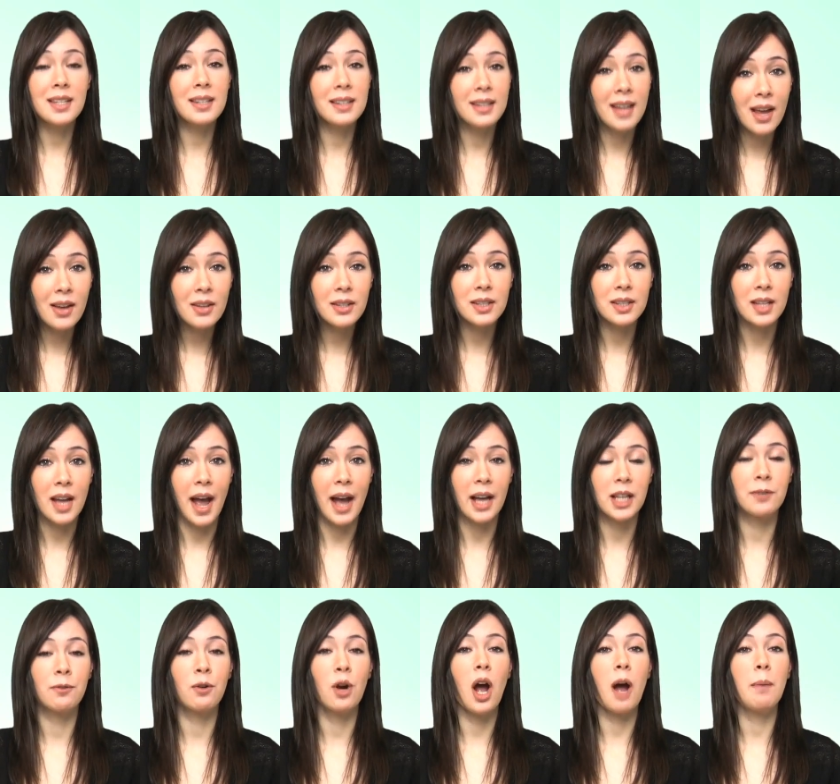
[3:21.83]
sales
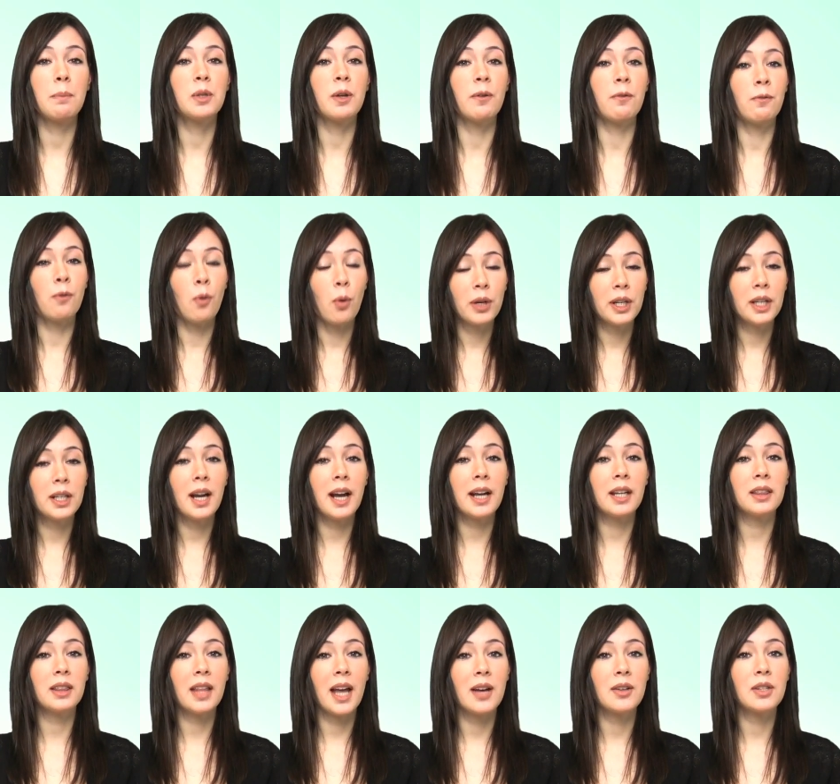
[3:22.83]
tax for up to
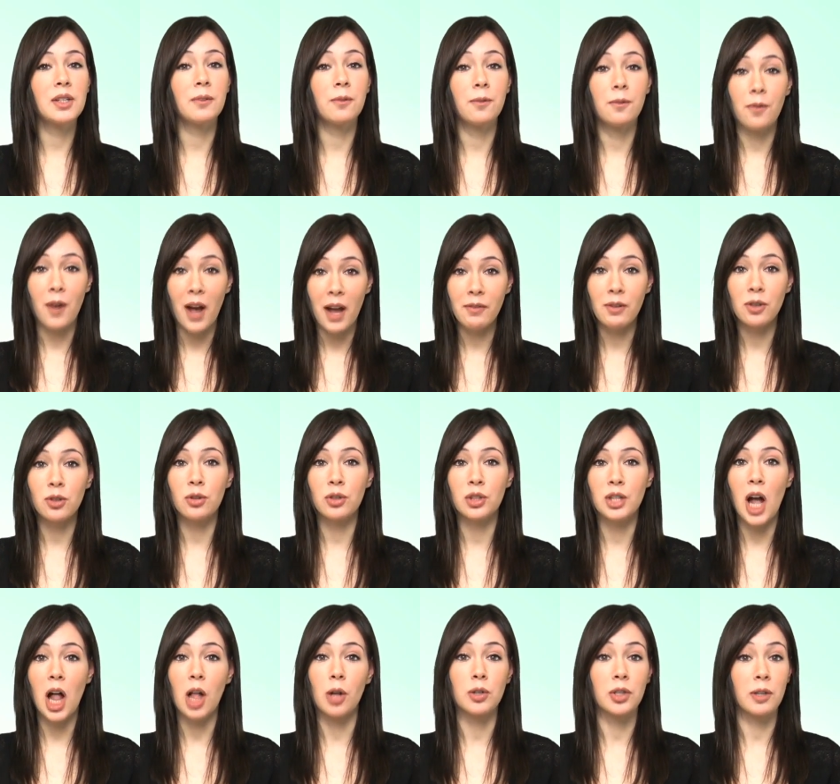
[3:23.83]

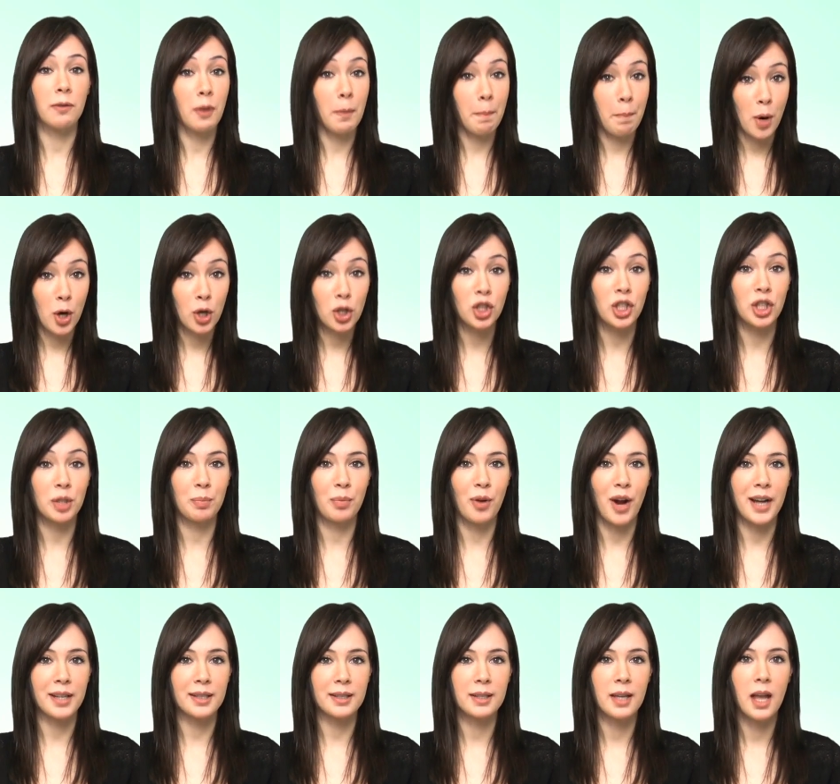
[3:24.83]
$49,500 of the purchase
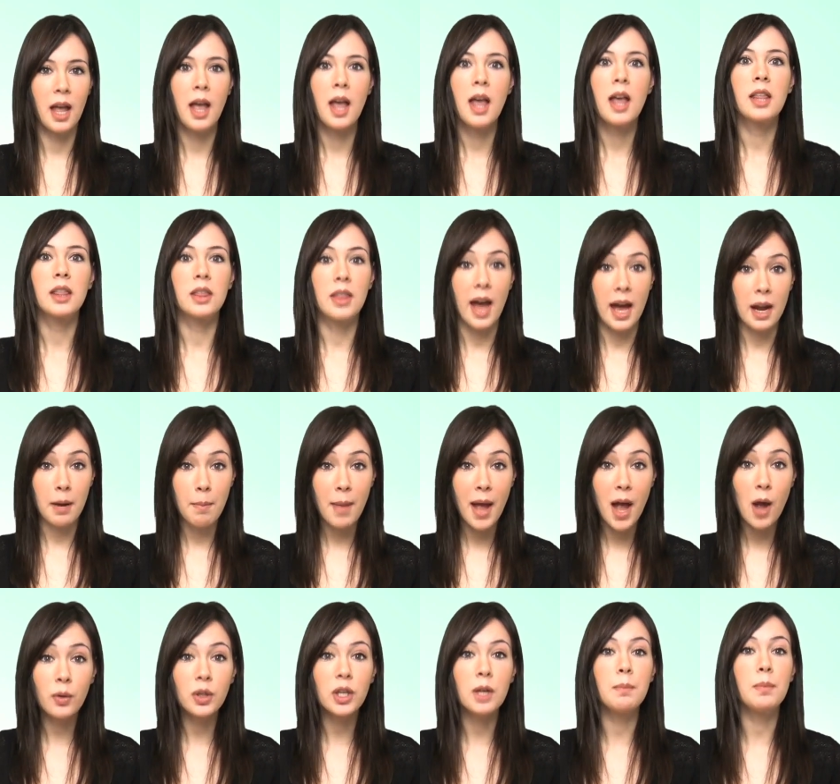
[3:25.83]
price. That
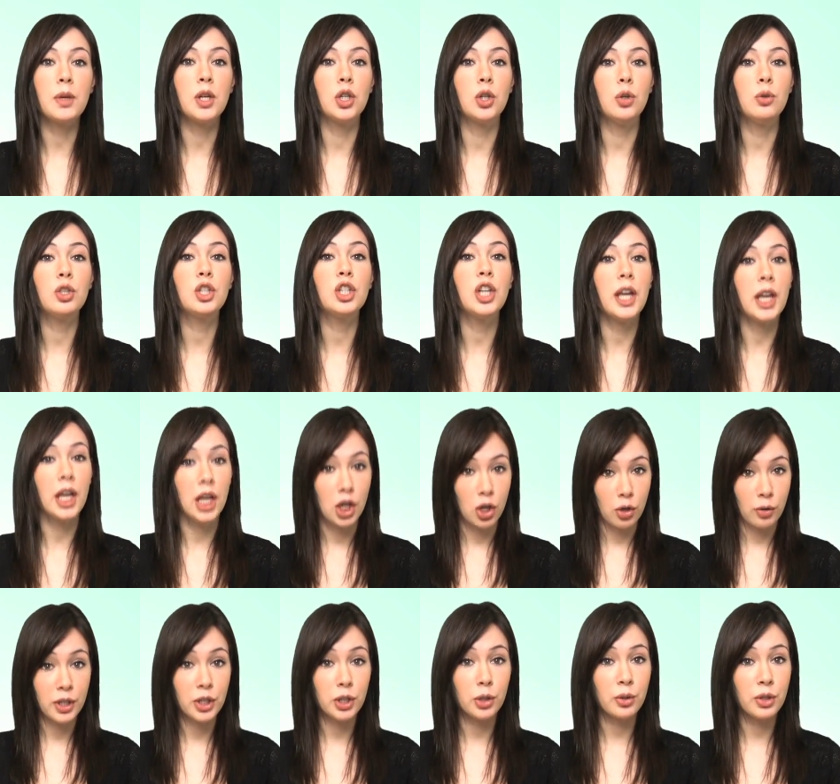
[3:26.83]
amount can be used to
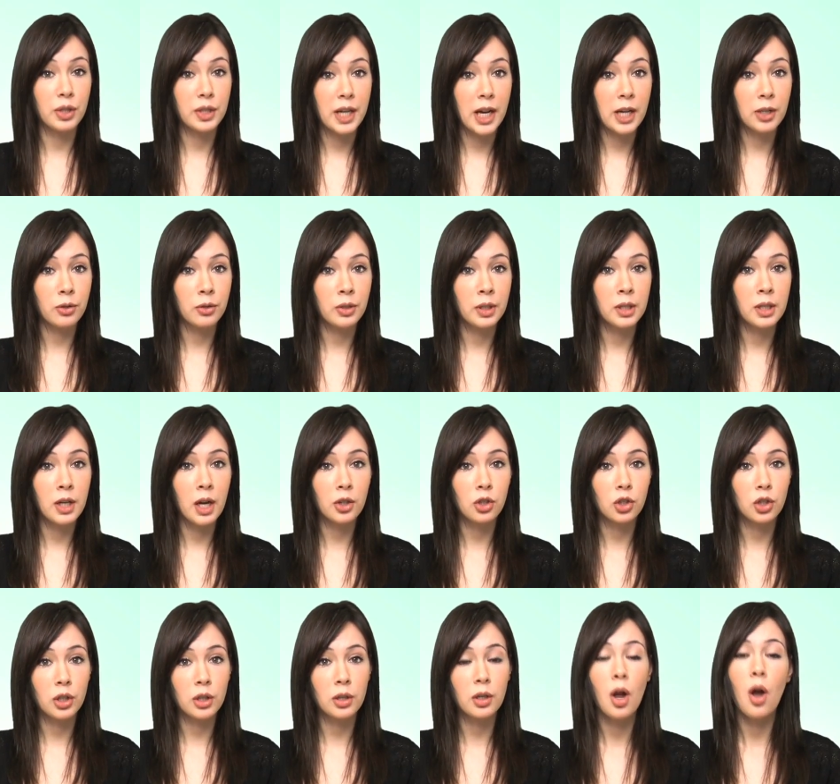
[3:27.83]
increase your standard
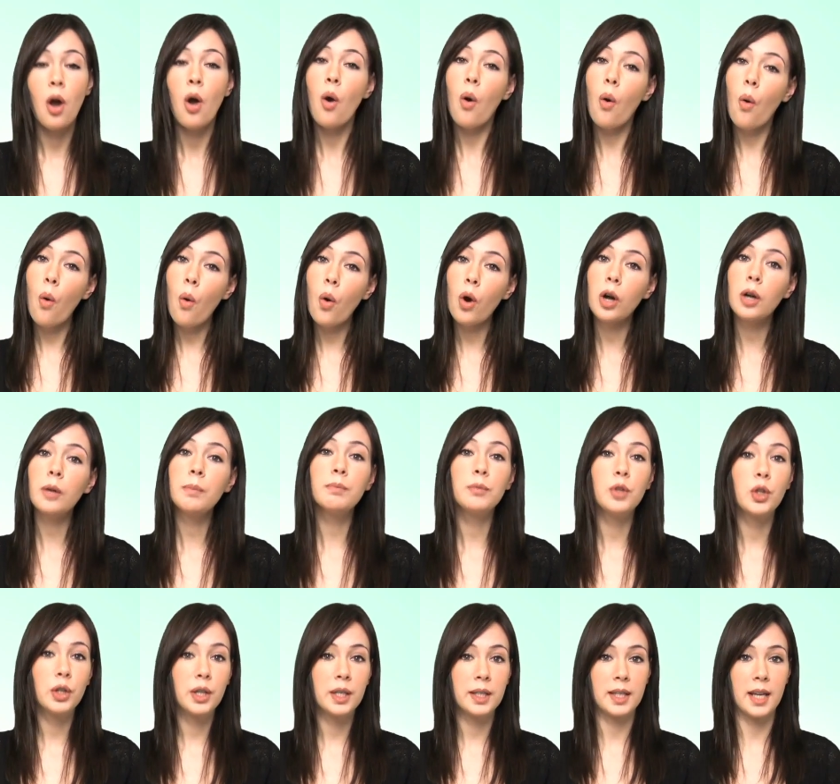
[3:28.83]
deduction, or
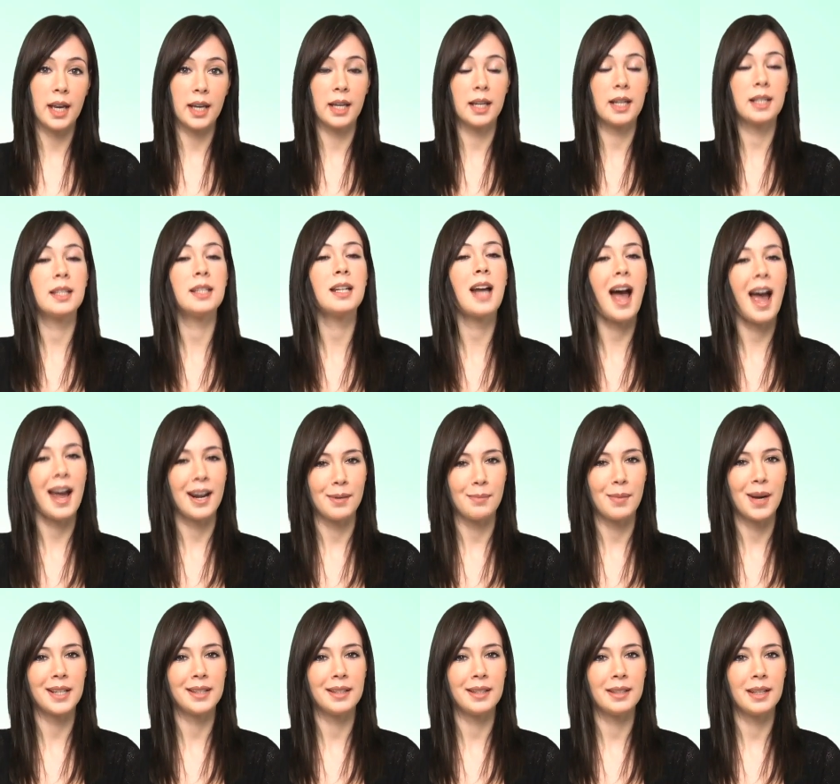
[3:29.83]
you can take it as an
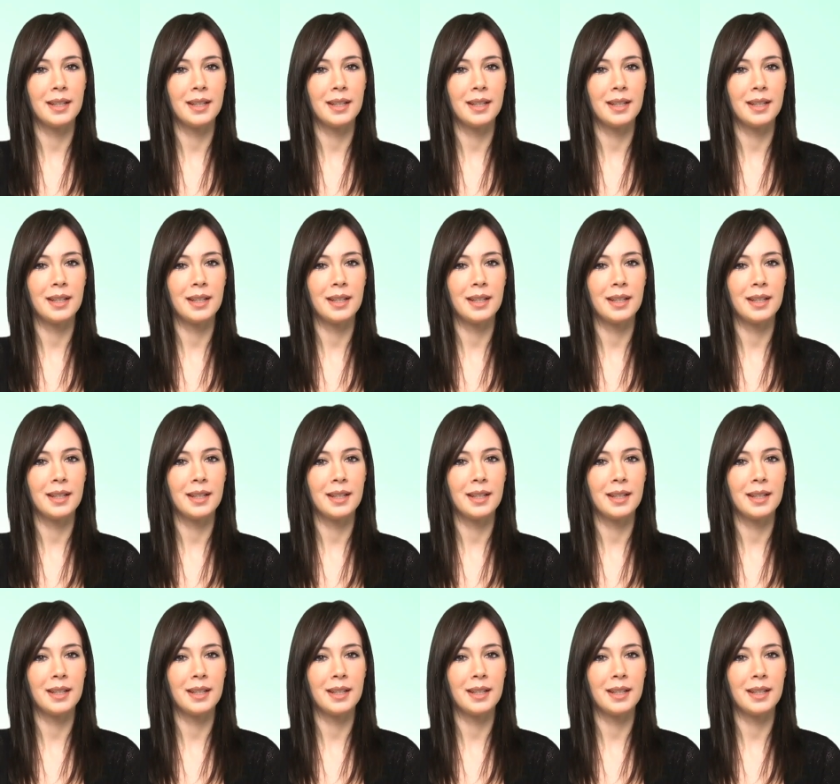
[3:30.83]
itemized